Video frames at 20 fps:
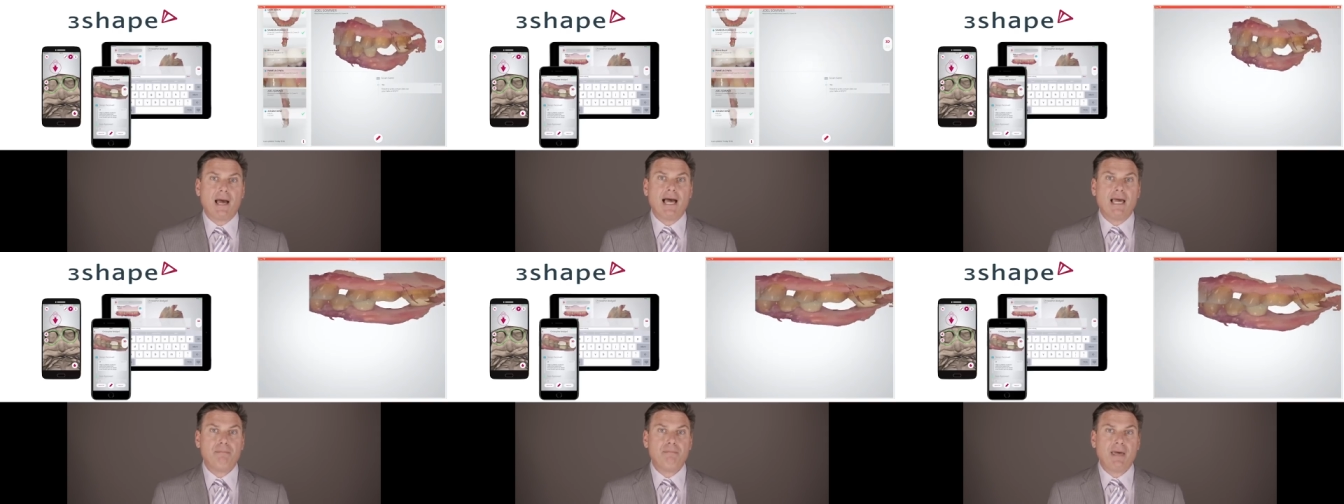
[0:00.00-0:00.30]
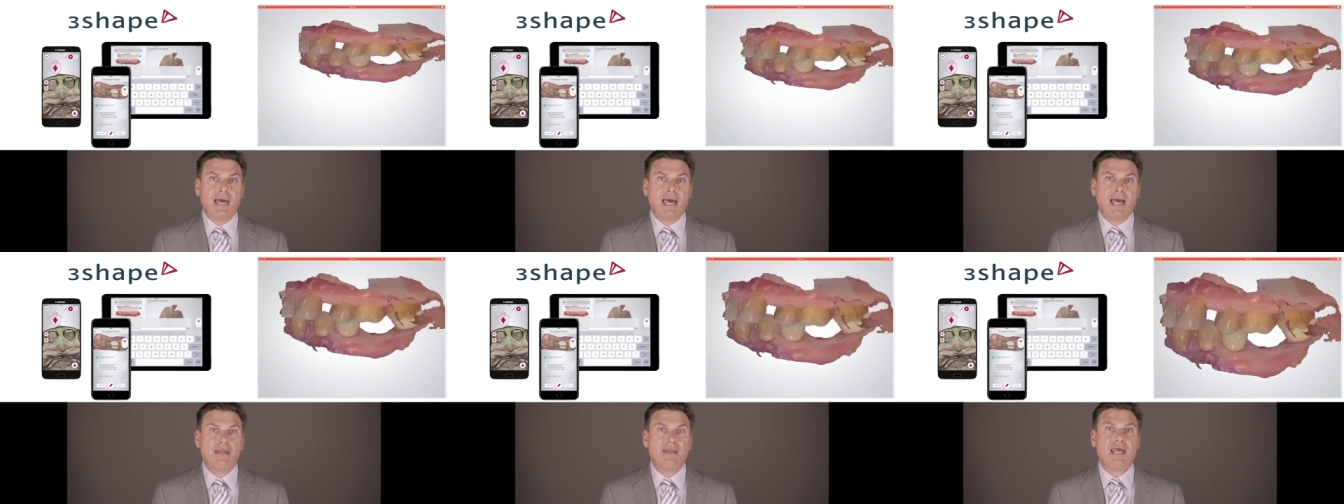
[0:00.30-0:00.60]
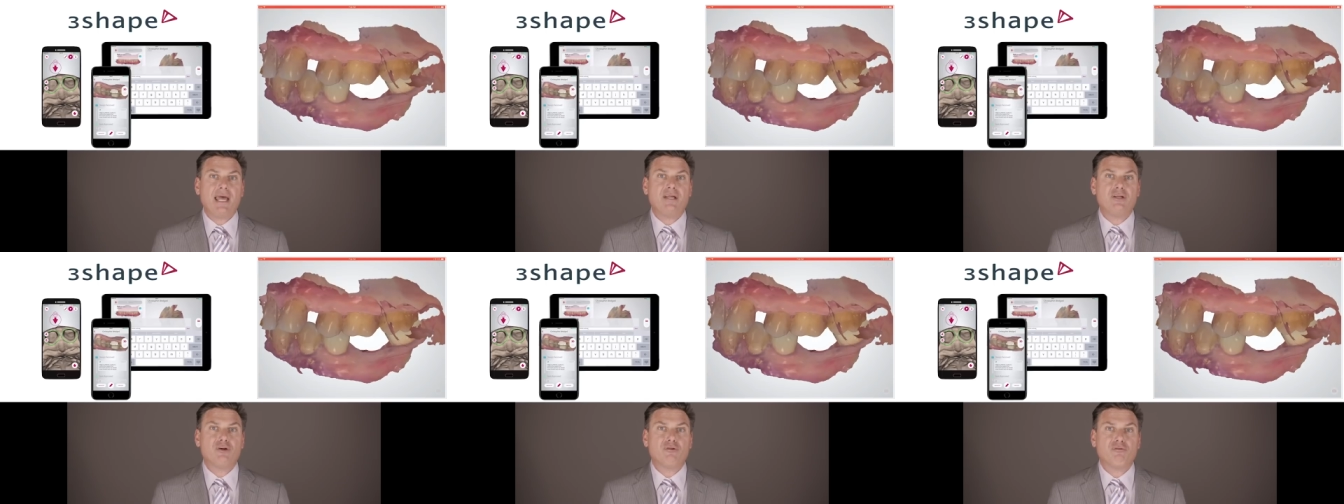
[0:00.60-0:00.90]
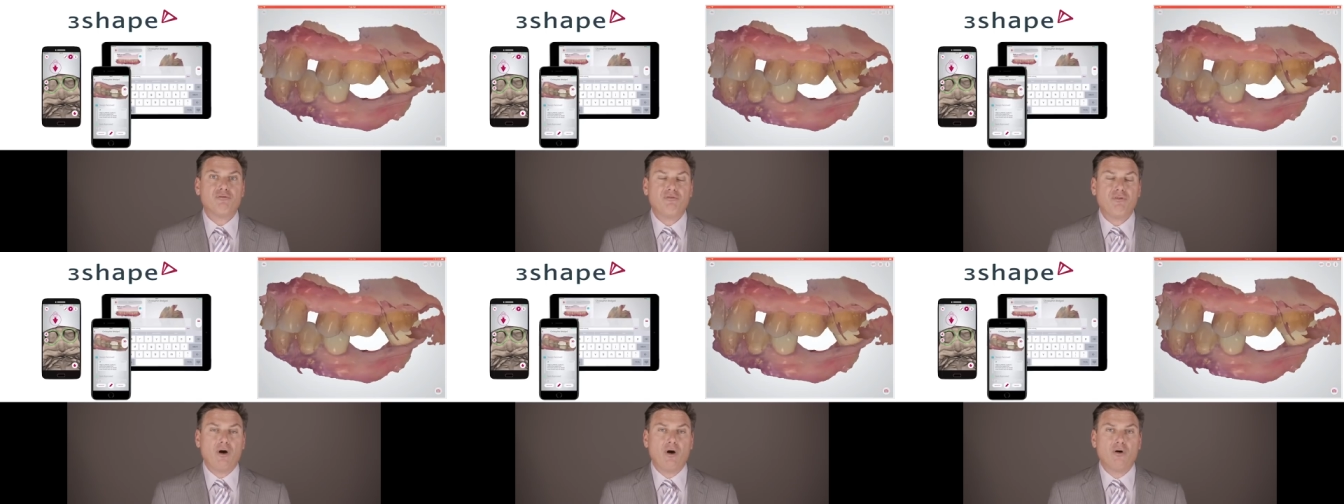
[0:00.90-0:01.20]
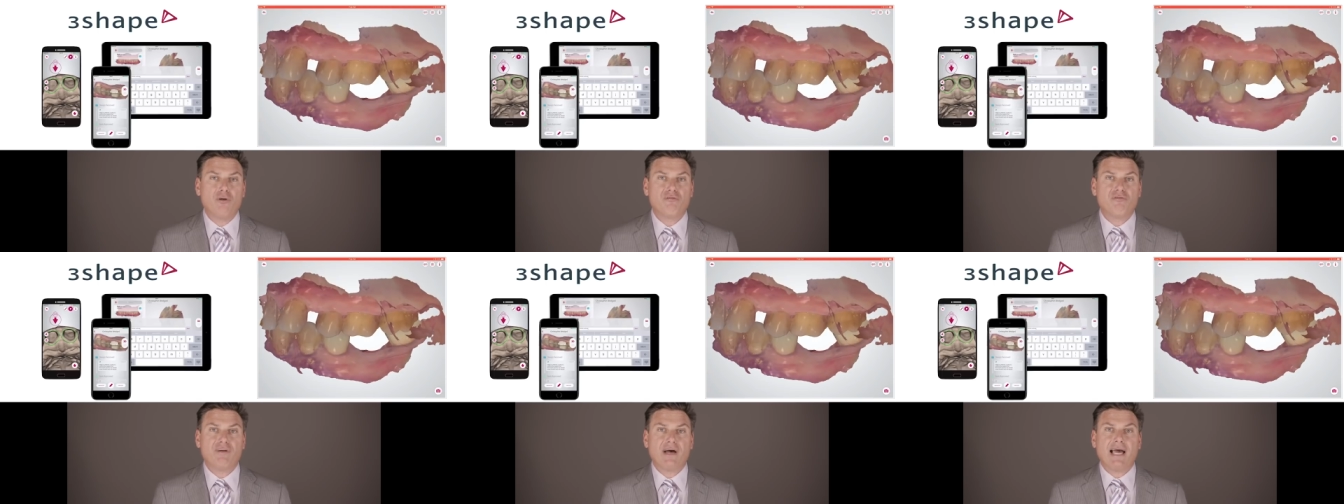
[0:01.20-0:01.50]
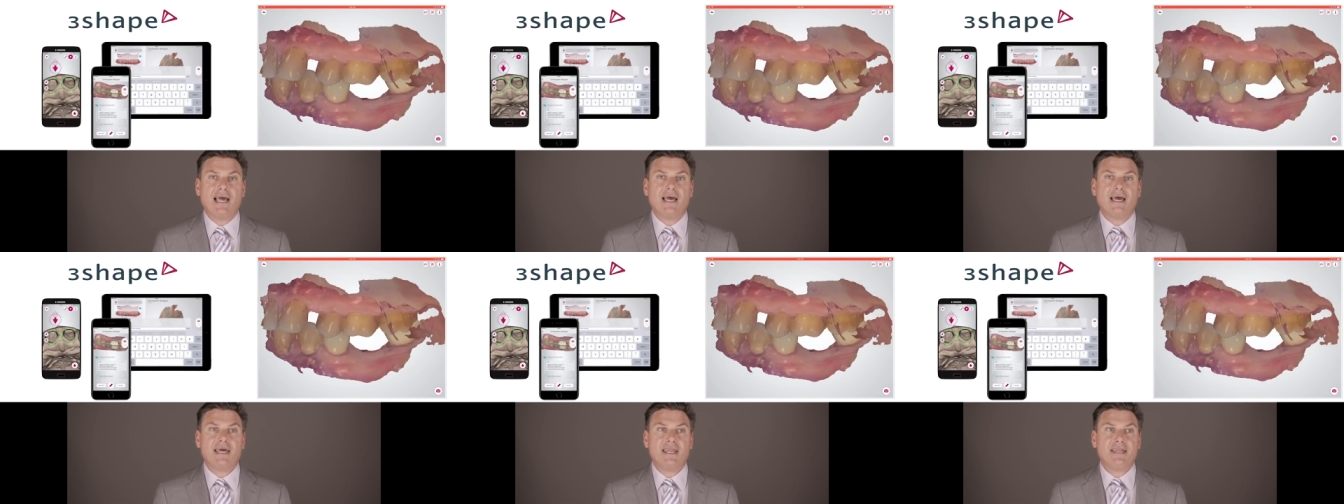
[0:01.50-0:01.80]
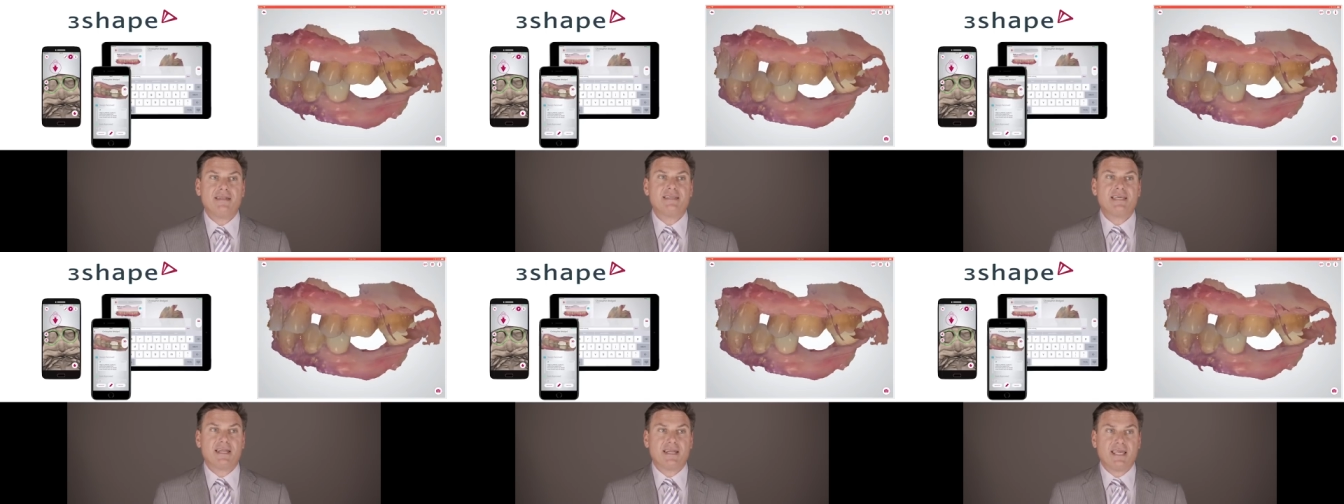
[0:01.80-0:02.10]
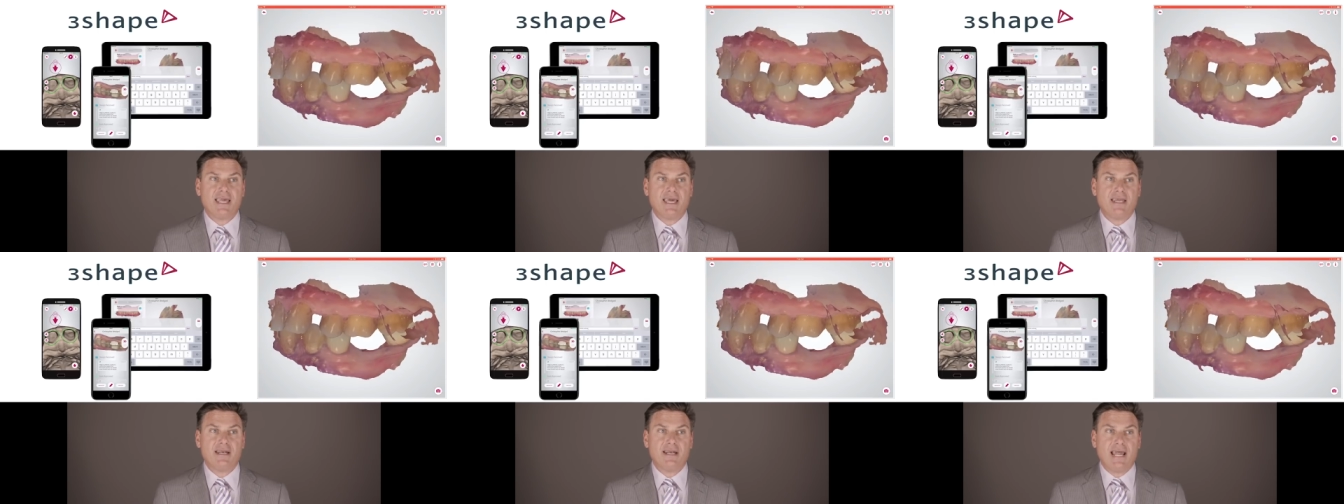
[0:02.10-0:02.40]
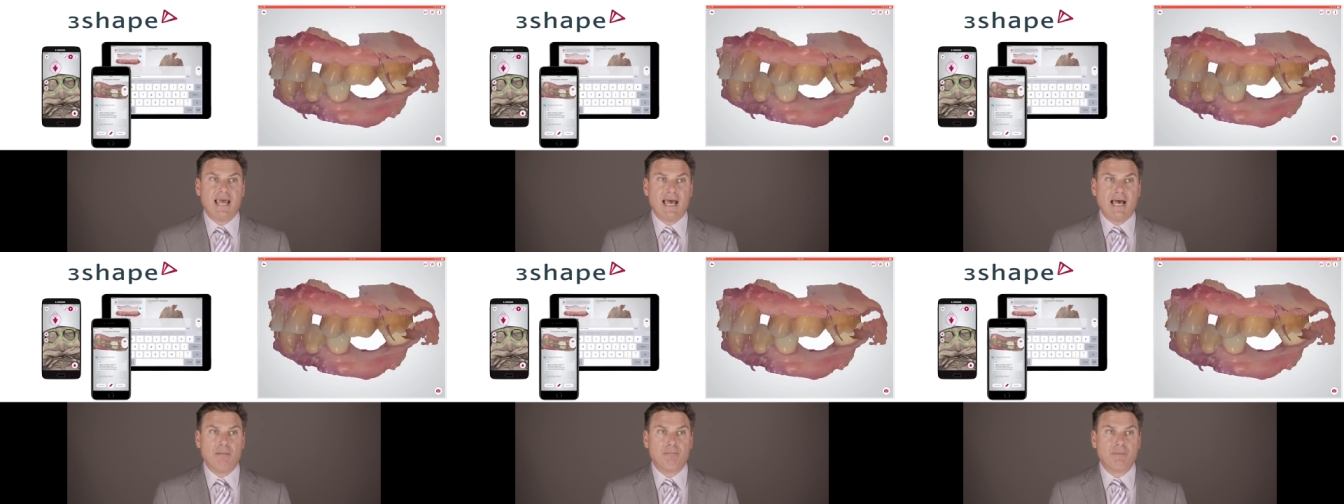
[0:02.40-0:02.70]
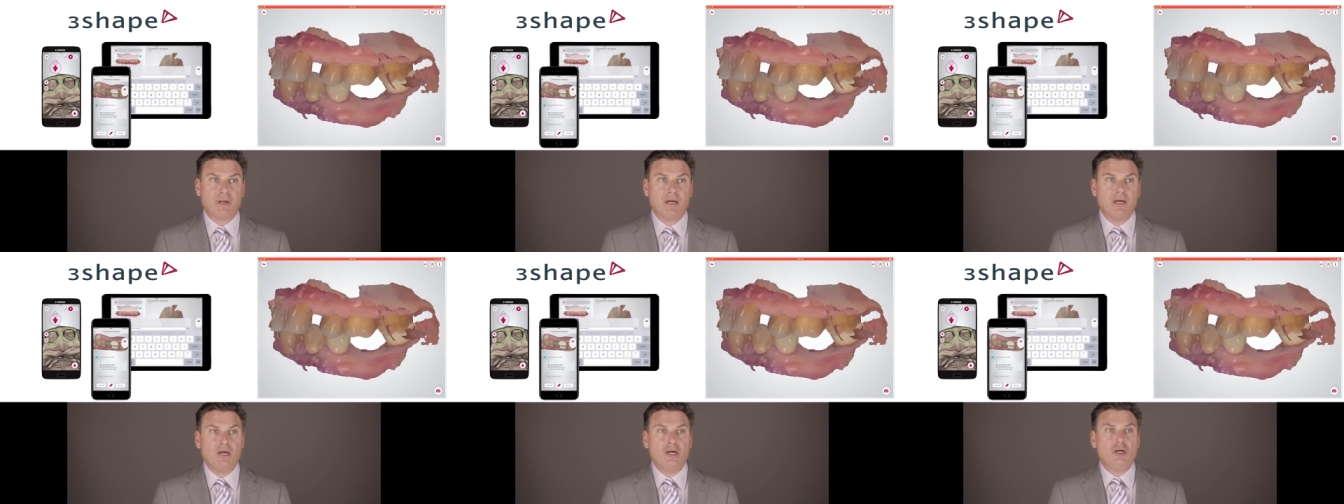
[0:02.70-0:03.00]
iPad and your phone via a dedicated app.